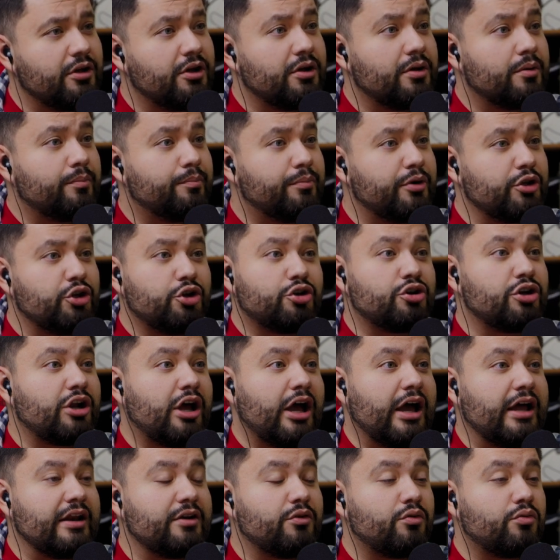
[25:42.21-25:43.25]
but you're
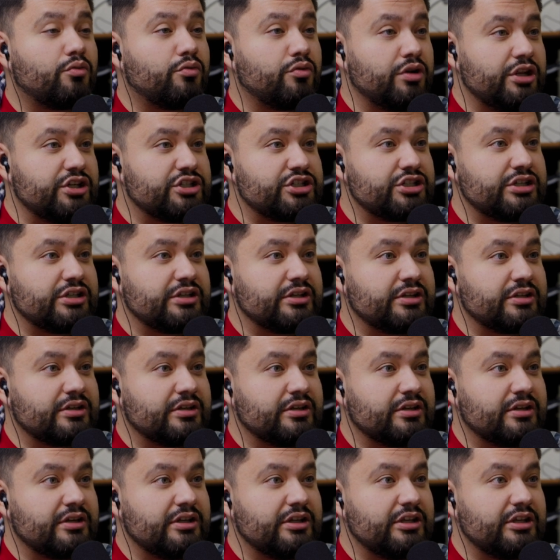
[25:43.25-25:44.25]
not reaching